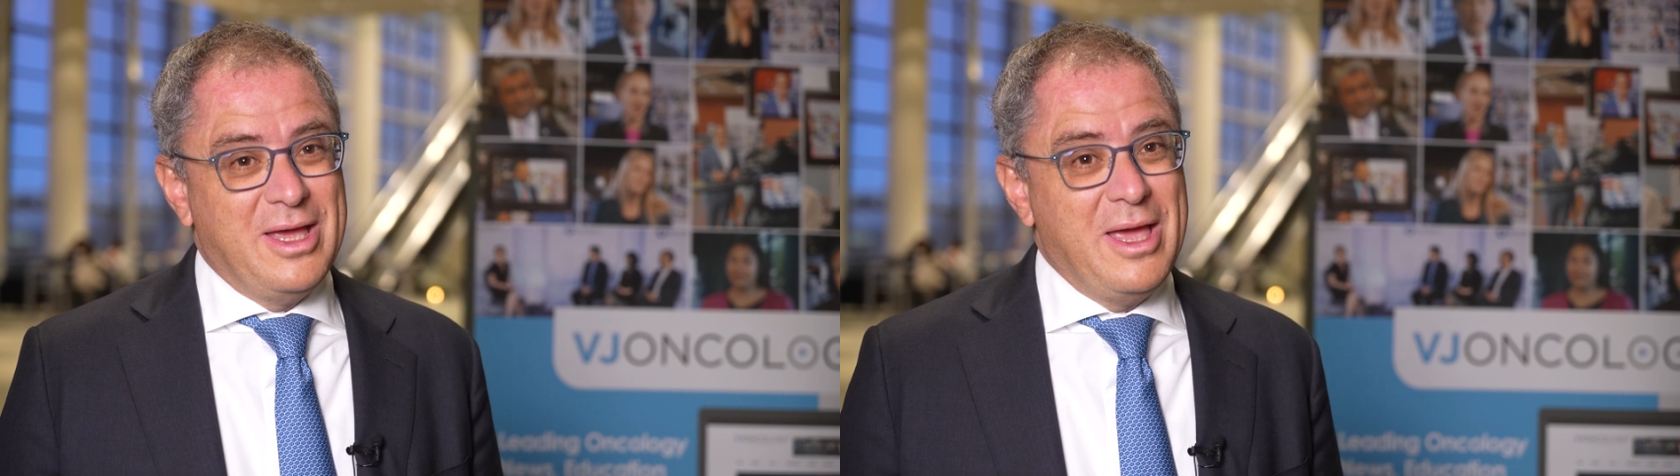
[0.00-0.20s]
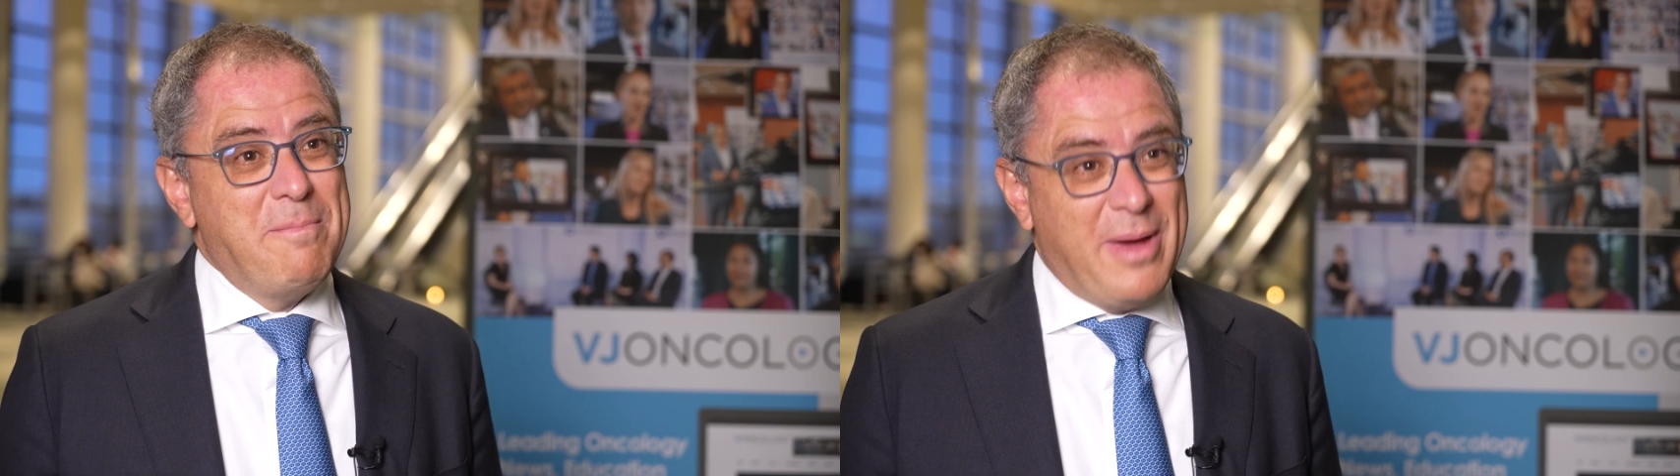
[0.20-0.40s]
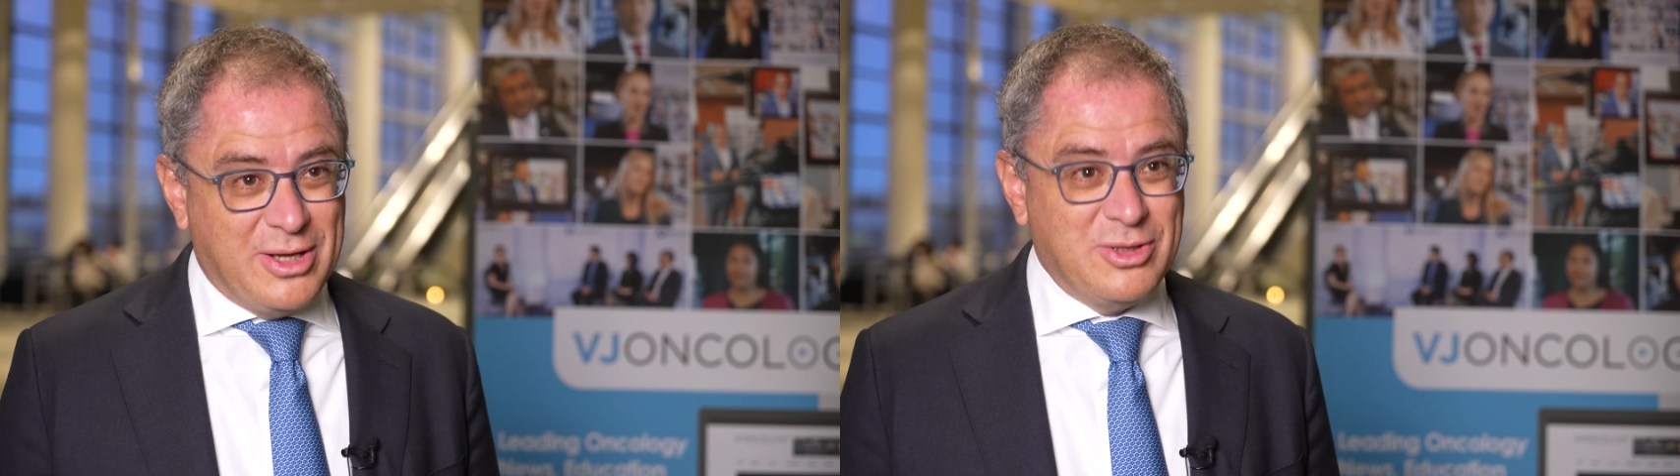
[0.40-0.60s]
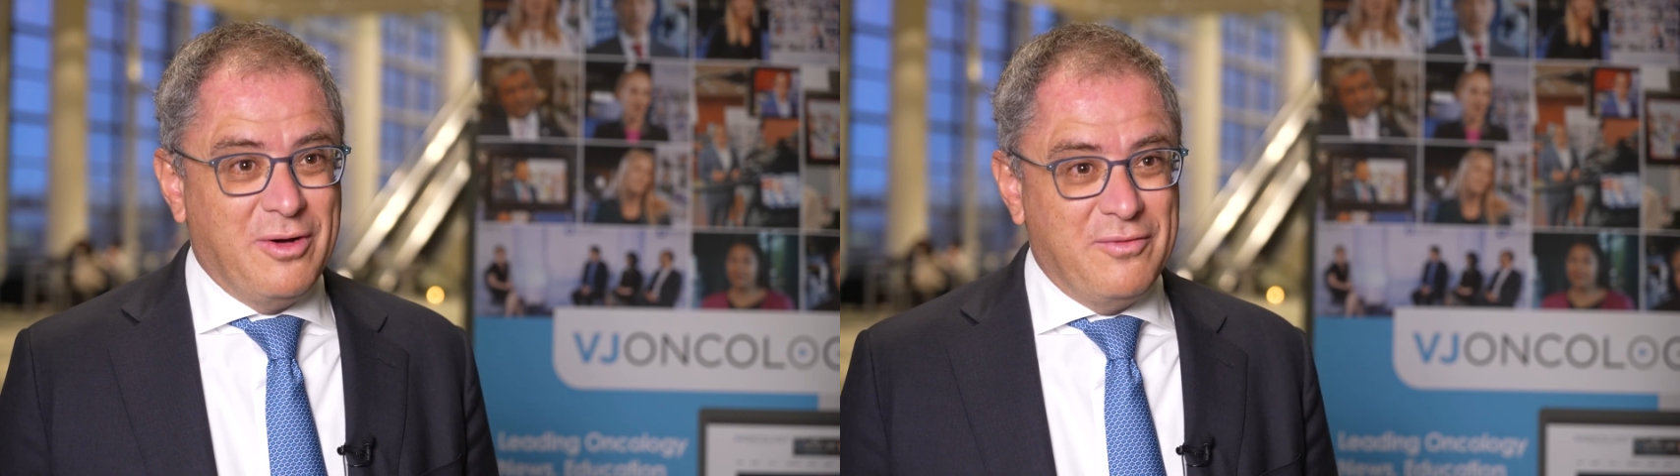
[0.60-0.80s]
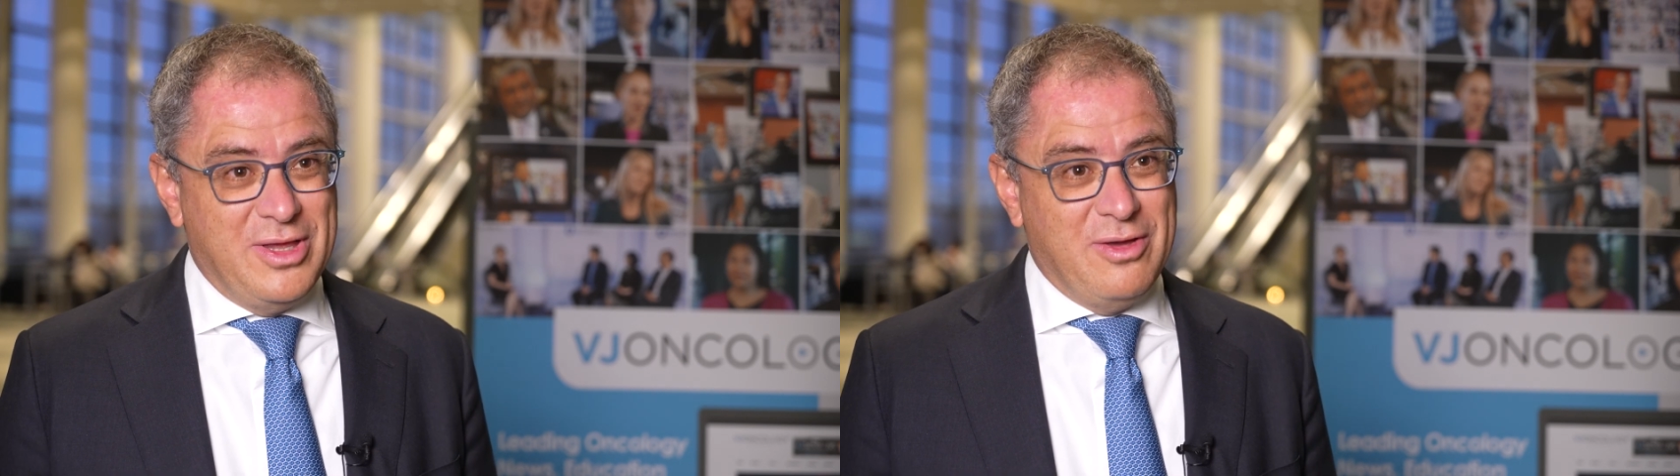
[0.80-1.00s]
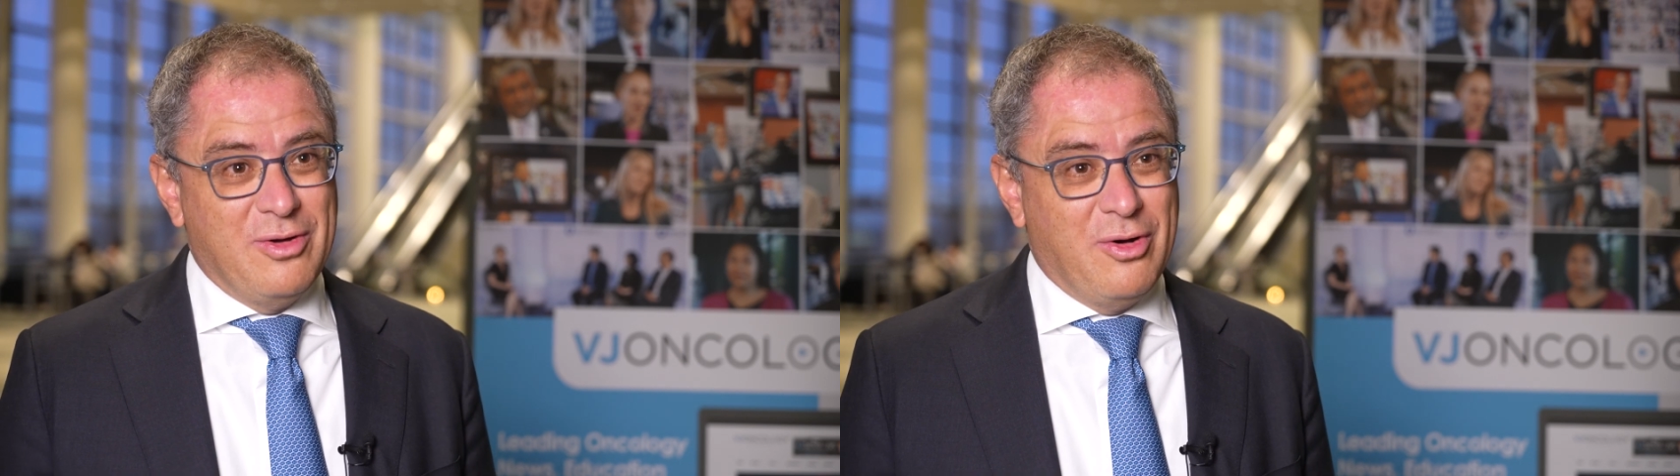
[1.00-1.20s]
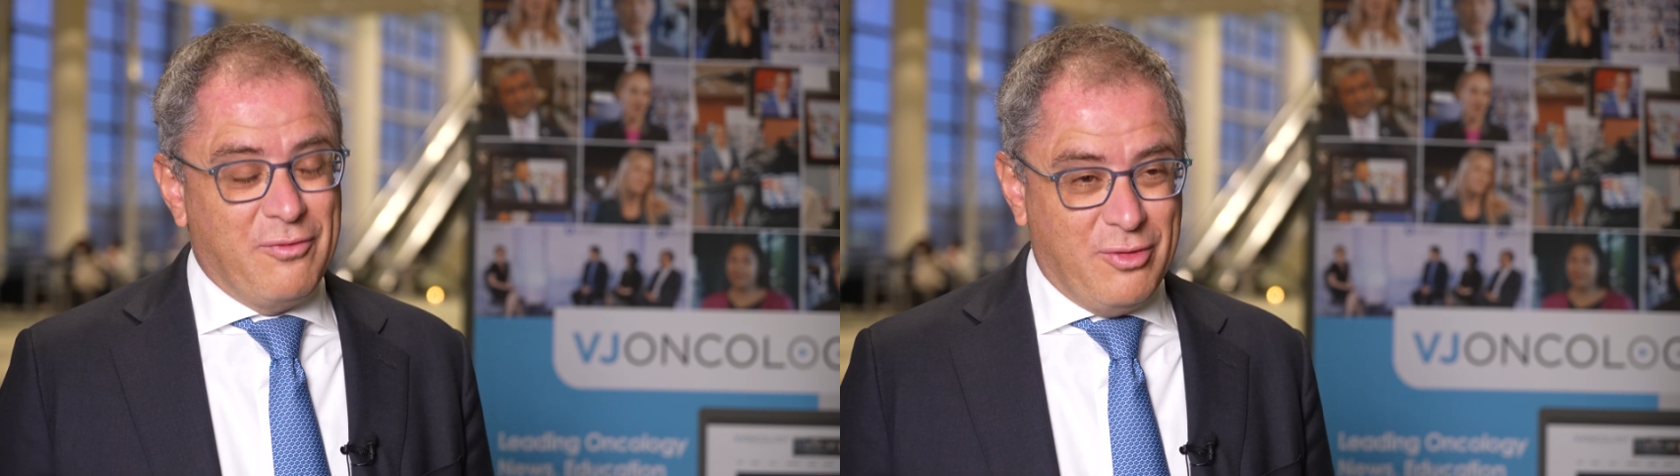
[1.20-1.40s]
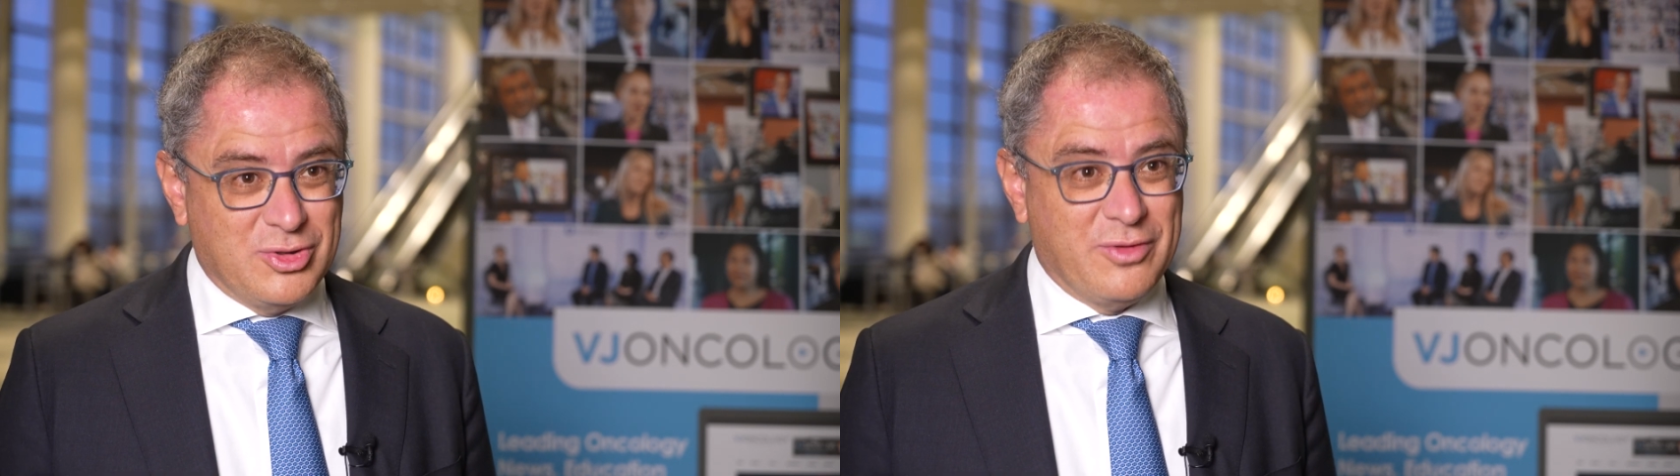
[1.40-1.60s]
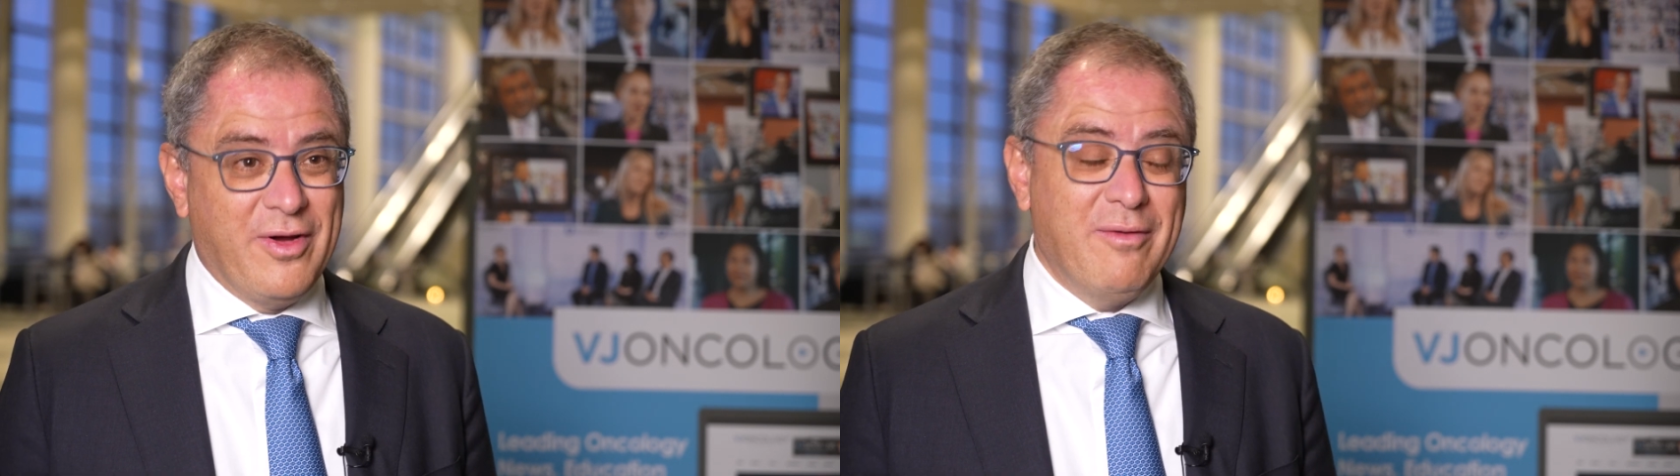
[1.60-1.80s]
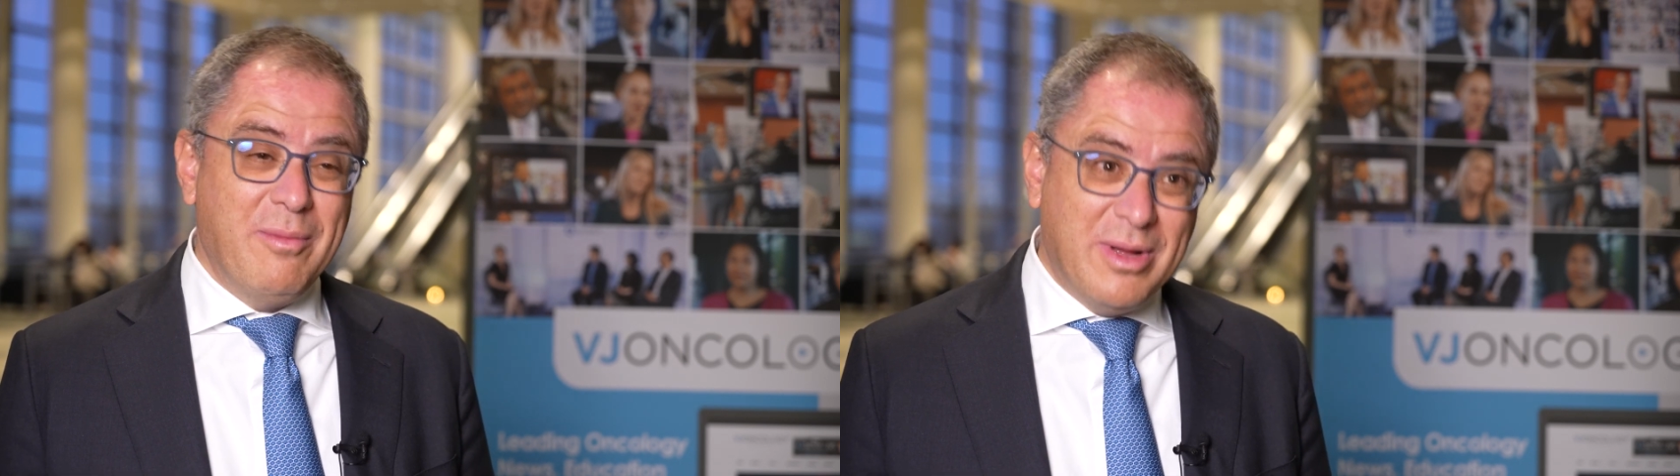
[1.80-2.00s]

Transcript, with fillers: impact of the overall survival,